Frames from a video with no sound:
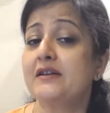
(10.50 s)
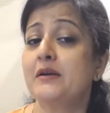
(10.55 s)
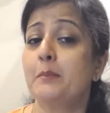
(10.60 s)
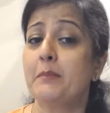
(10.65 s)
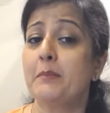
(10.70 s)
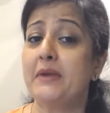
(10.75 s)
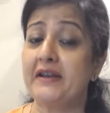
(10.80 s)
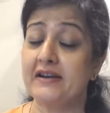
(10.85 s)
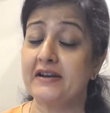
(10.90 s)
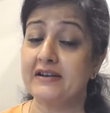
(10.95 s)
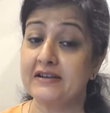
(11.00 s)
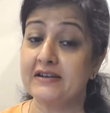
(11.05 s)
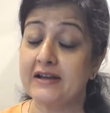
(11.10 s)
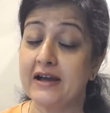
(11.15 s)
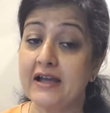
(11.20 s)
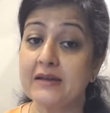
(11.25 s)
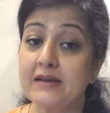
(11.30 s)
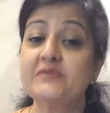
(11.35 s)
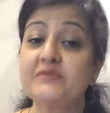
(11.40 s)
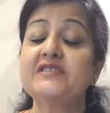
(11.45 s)
but at
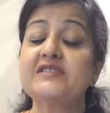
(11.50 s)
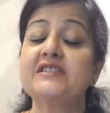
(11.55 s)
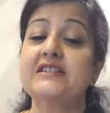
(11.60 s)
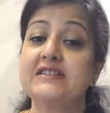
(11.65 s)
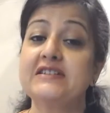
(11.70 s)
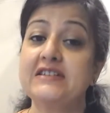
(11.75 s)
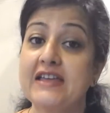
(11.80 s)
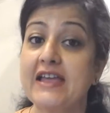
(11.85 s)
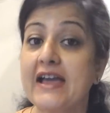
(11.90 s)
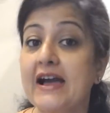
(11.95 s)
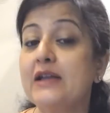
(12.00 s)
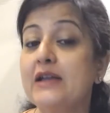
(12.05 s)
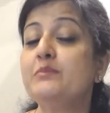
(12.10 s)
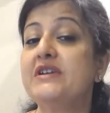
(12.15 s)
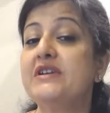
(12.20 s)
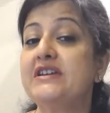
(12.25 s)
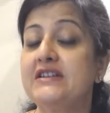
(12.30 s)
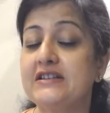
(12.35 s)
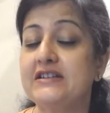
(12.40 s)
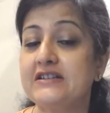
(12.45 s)
times it can
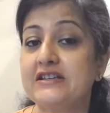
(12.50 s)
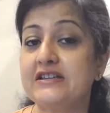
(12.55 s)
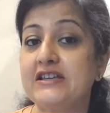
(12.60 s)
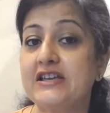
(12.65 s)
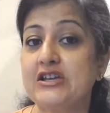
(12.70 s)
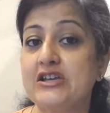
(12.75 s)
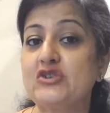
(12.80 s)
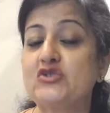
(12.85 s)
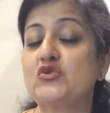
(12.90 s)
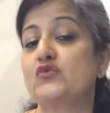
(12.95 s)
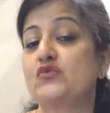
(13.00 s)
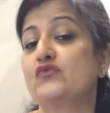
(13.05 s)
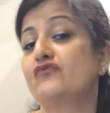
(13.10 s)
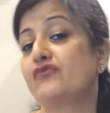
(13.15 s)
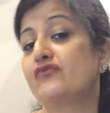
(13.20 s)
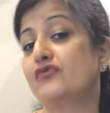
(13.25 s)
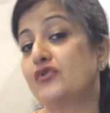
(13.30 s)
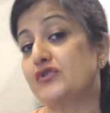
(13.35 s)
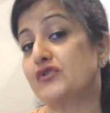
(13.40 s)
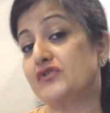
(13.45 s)
be an indication
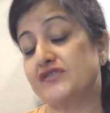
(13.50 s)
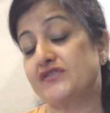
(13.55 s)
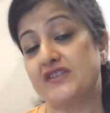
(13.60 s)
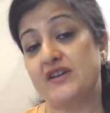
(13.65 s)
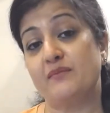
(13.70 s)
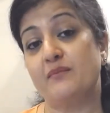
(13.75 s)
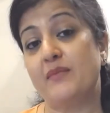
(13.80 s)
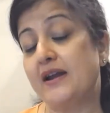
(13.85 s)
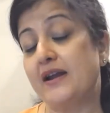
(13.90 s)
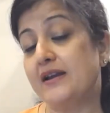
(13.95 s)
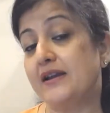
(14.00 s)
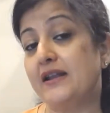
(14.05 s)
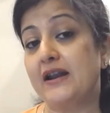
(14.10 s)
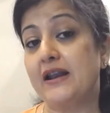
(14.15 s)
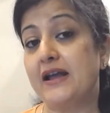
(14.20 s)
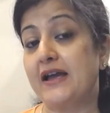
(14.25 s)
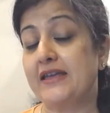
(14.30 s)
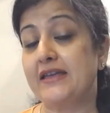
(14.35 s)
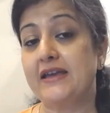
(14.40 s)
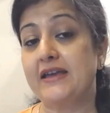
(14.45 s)
for some
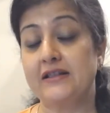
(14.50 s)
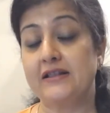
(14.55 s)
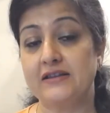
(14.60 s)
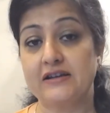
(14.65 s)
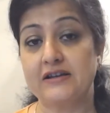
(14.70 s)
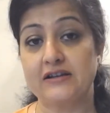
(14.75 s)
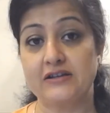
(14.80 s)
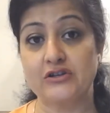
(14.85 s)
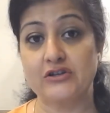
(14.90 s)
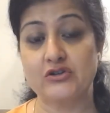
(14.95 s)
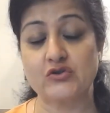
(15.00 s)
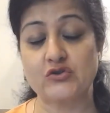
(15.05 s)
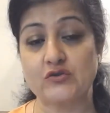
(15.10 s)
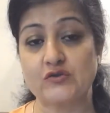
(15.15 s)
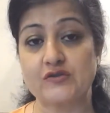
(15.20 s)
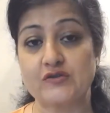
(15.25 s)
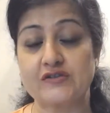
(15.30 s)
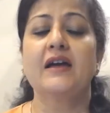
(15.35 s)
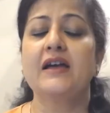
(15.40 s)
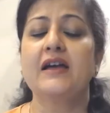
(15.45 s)
underlying health
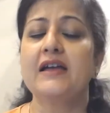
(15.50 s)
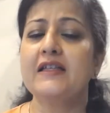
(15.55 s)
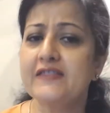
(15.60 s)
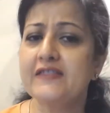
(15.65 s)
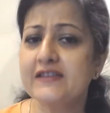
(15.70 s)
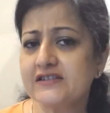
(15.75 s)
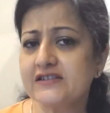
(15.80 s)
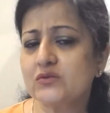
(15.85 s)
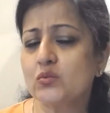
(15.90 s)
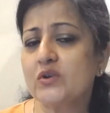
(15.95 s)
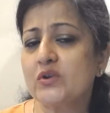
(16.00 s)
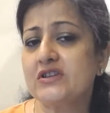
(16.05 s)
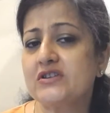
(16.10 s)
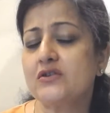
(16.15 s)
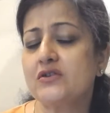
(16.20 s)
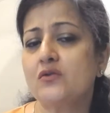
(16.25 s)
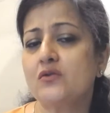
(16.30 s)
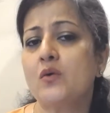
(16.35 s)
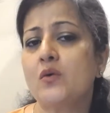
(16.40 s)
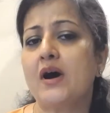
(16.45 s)
conditions. In this
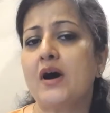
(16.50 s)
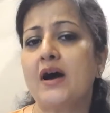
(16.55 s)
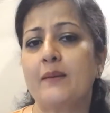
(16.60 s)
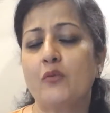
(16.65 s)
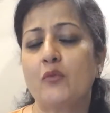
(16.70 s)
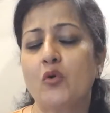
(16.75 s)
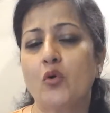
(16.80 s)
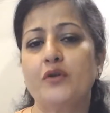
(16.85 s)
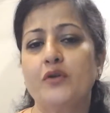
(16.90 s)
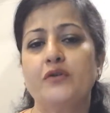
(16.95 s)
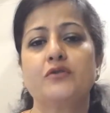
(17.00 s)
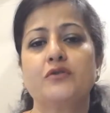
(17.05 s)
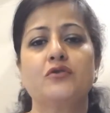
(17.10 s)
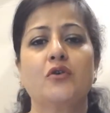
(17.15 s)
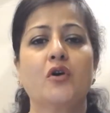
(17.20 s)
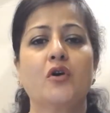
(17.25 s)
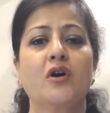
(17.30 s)
video, I'm going to talk